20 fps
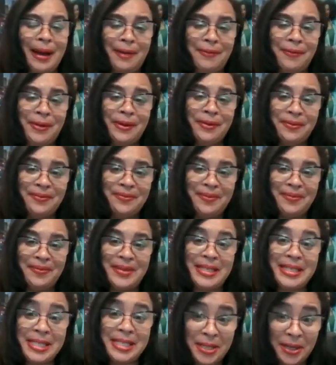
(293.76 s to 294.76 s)
Well,
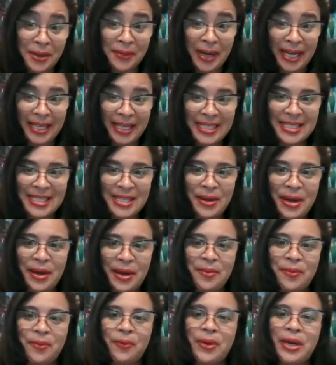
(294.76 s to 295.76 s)
It's incorrect.
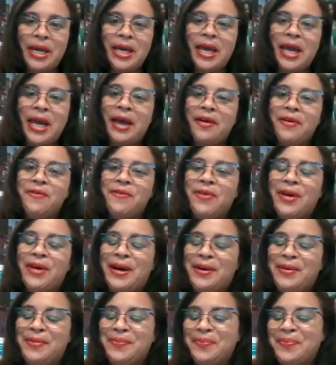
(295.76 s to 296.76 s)
We have
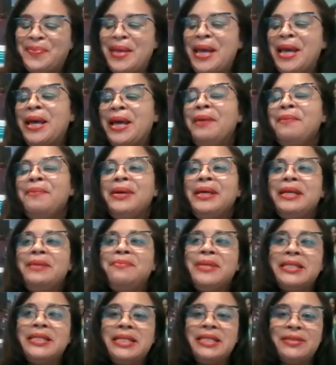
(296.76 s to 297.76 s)
been in
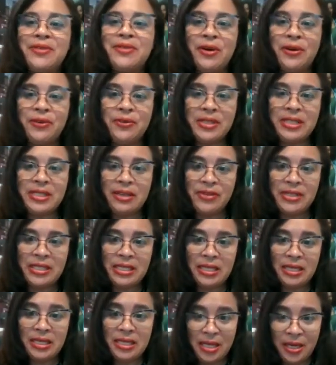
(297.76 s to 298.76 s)
business for over
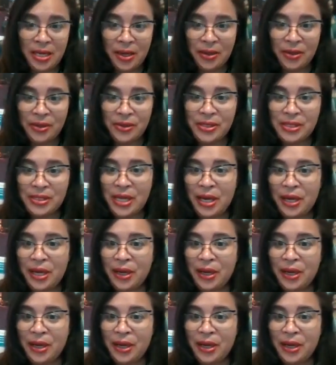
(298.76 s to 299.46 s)
17 years.